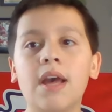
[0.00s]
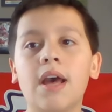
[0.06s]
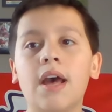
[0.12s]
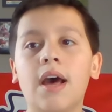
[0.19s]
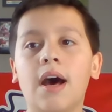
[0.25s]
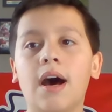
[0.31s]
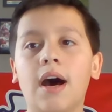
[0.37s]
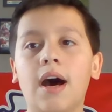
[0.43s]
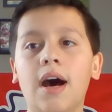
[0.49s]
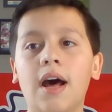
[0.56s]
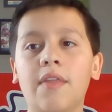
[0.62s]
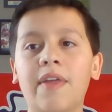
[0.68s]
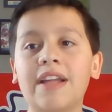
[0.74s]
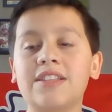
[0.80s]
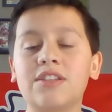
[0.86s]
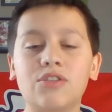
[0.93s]
Uh,
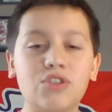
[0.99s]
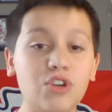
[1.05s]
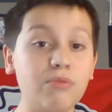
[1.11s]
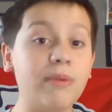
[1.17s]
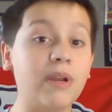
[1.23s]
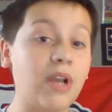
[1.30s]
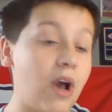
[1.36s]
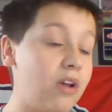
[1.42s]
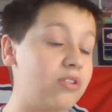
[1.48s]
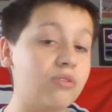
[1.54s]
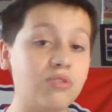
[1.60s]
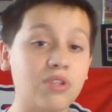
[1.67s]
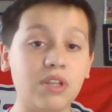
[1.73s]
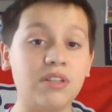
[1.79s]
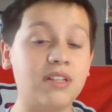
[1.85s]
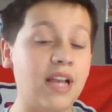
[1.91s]
that's assuming also, t-
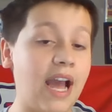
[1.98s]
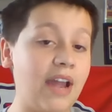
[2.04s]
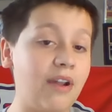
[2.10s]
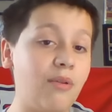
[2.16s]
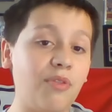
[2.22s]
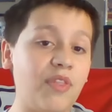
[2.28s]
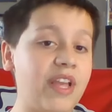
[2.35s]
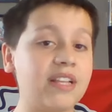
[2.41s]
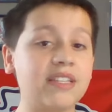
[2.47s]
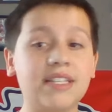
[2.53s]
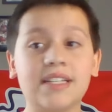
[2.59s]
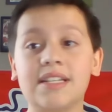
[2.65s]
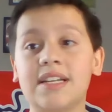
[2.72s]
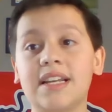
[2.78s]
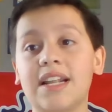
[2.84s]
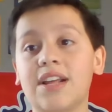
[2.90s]
I don't think
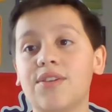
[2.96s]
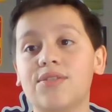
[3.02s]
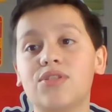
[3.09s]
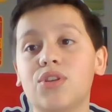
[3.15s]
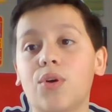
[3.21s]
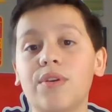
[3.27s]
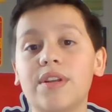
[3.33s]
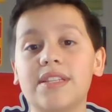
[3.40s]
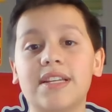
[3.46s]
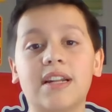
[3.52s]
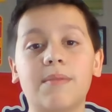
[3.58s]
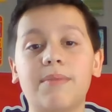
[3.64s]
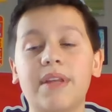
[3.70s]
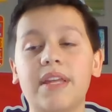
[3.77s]
Kadarius Toney's going to be